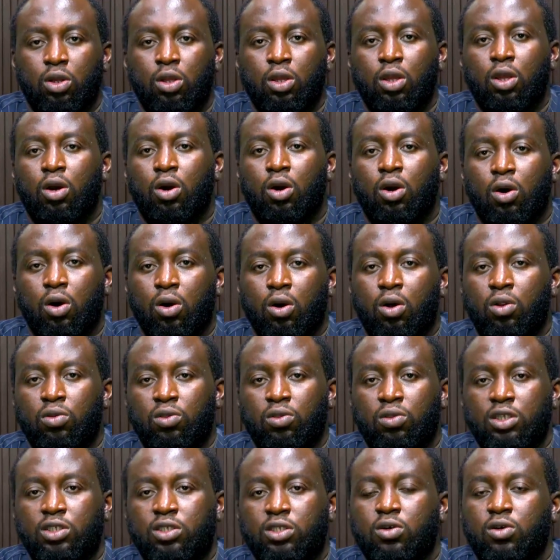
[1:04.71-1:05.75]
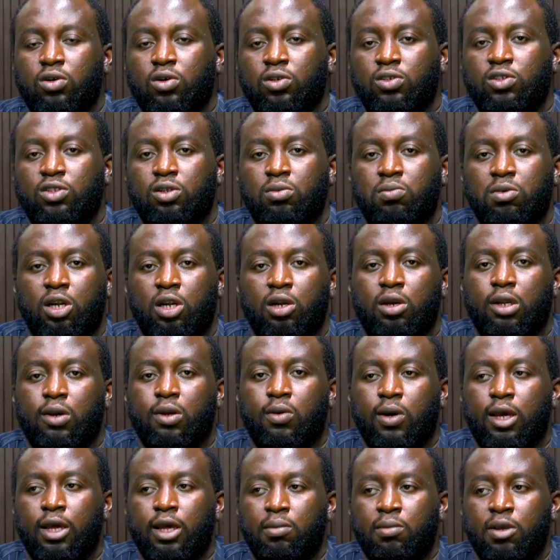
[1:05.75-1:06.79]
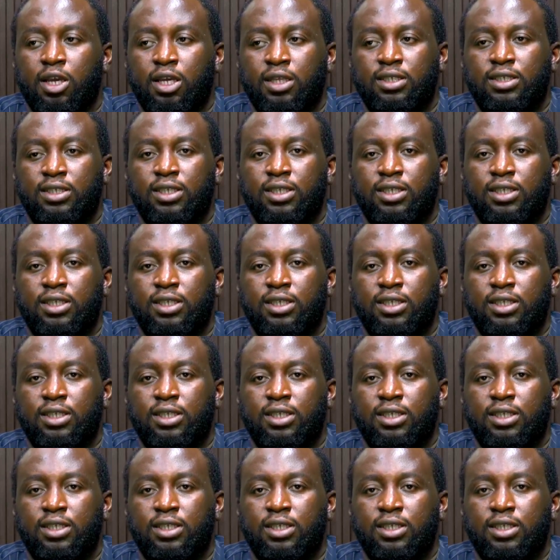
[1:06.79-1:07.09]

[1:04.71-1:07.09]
all these customer requirements